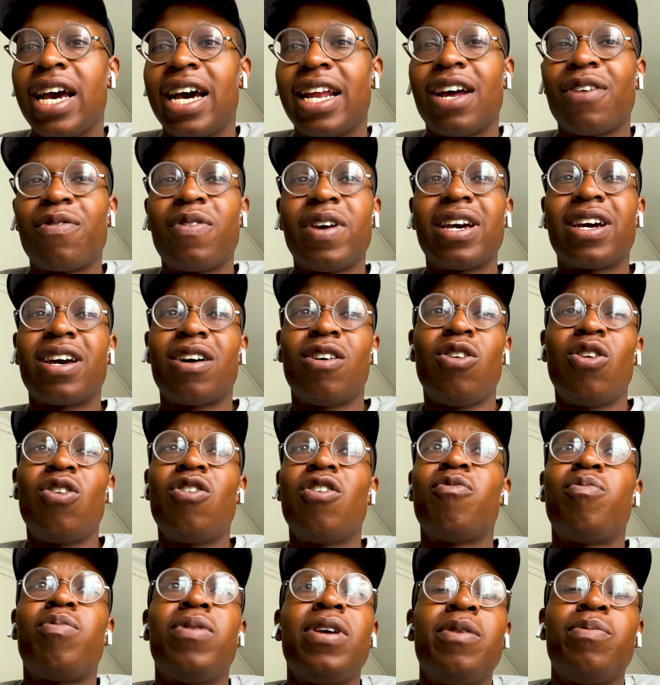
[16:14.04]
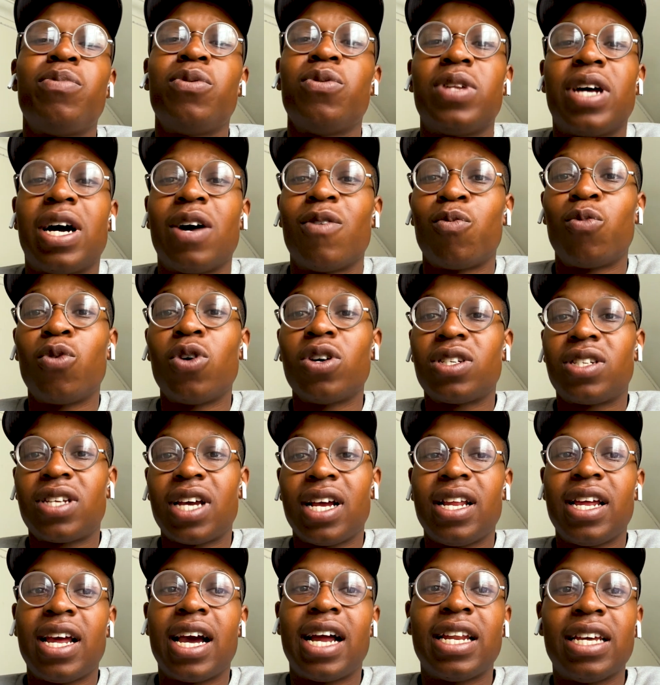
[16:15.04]
And I think a lot of people that watch
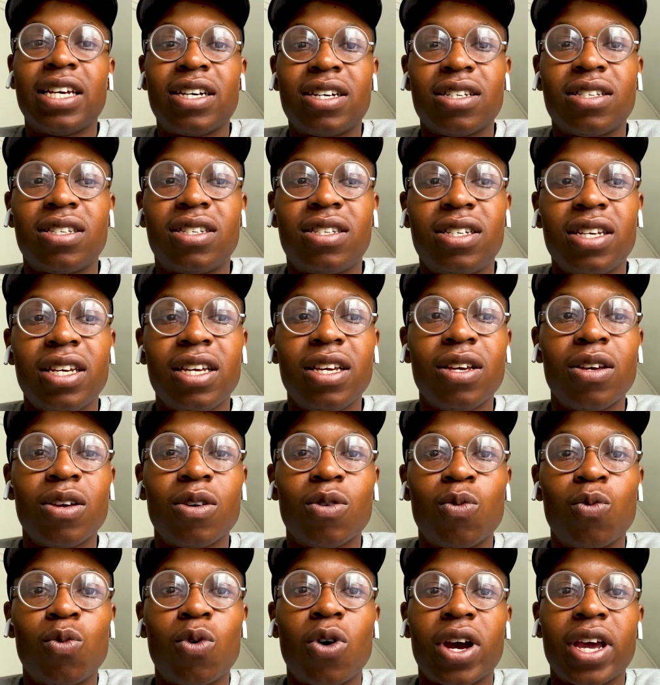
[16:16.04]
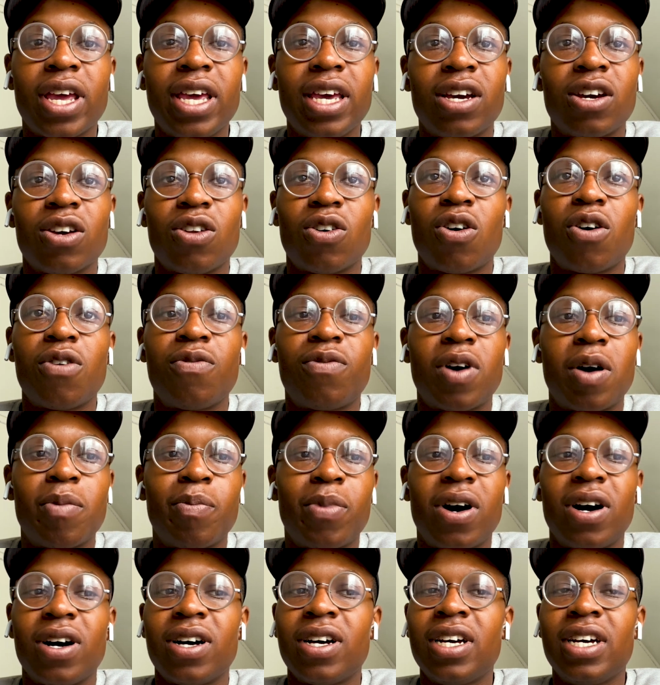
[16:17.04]
Dele Alli could see what he could offer.
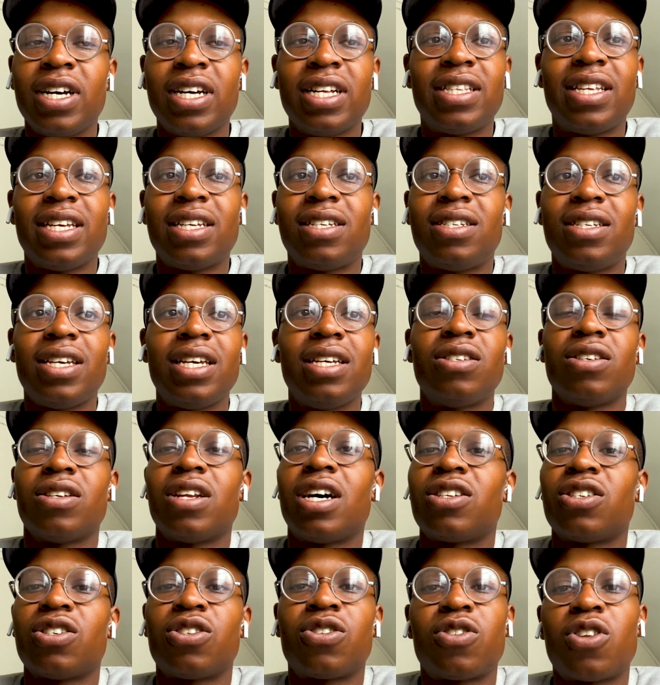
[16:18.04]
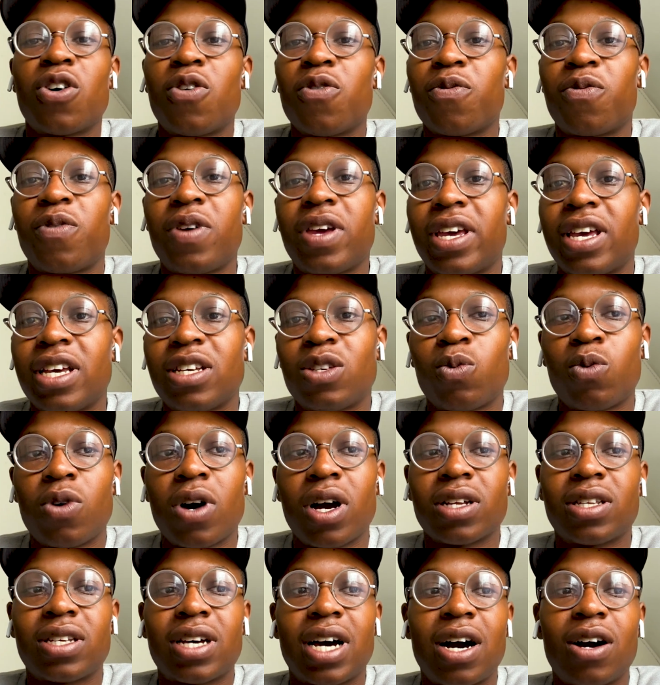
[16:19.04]
But this season, I just don't think it's
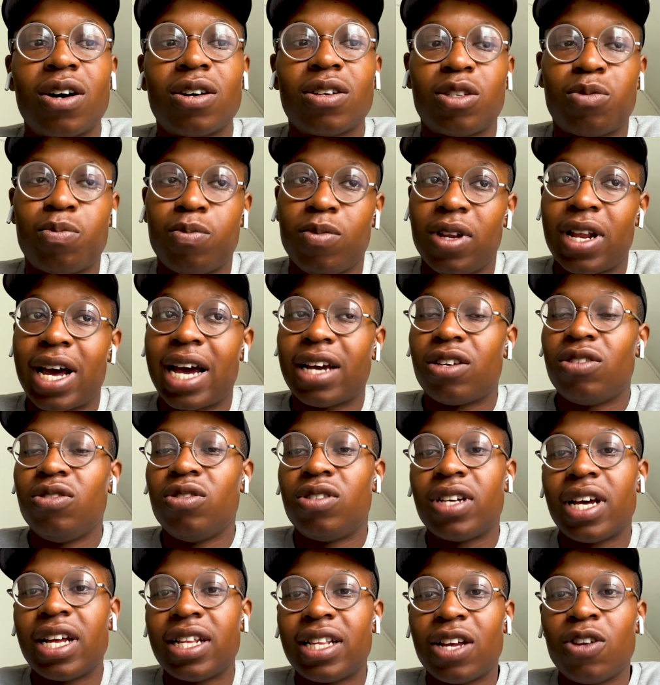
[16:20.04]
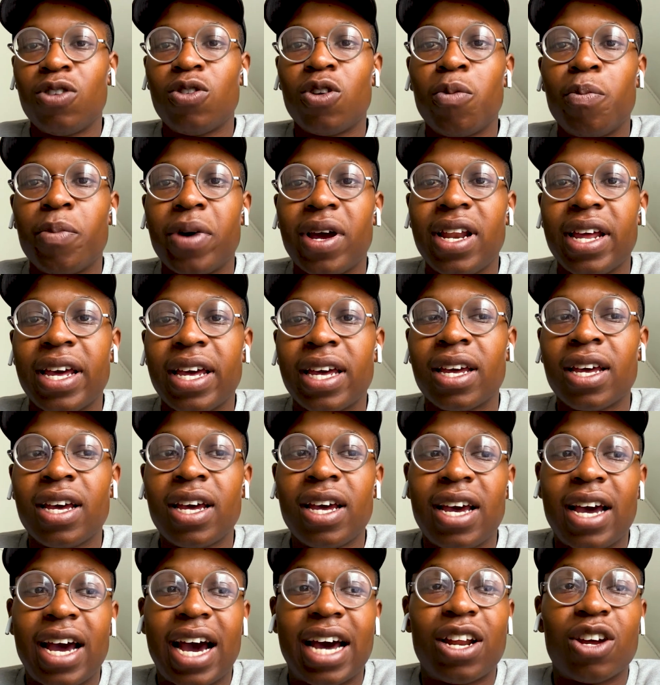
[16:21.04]
worked out. Like you said, Ndombele
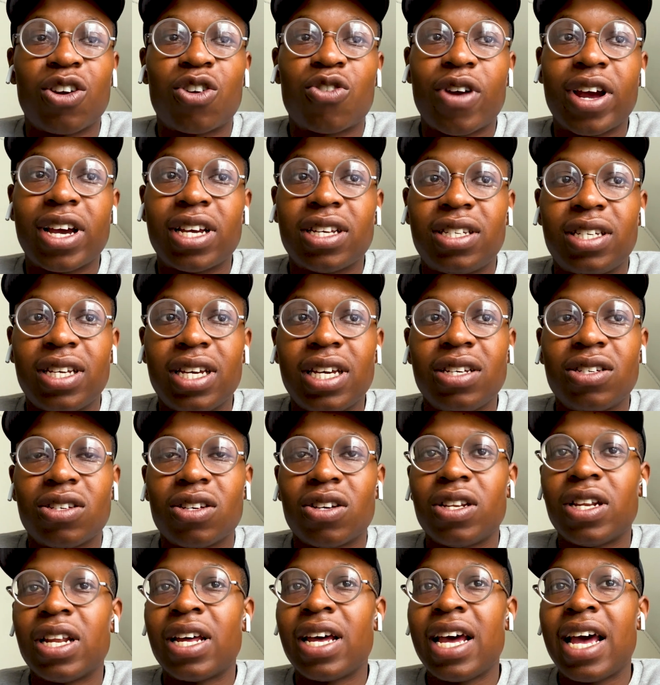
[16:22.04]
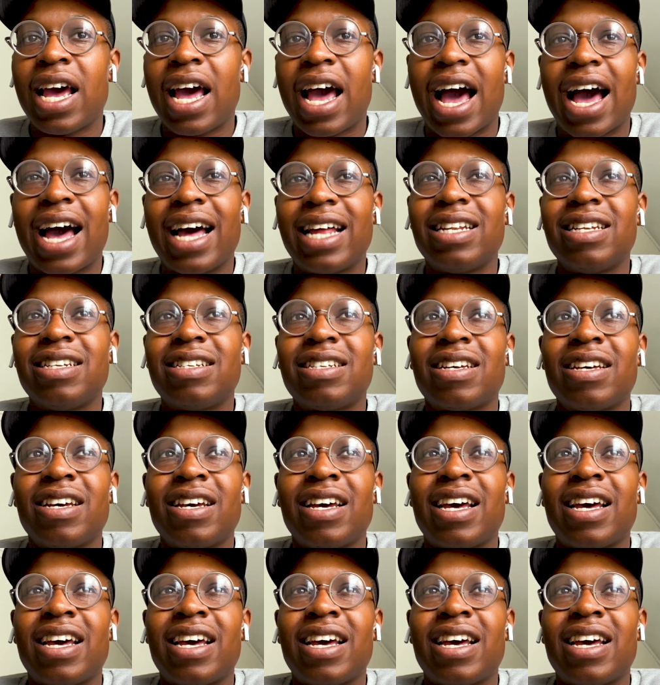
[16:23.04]
had a great season and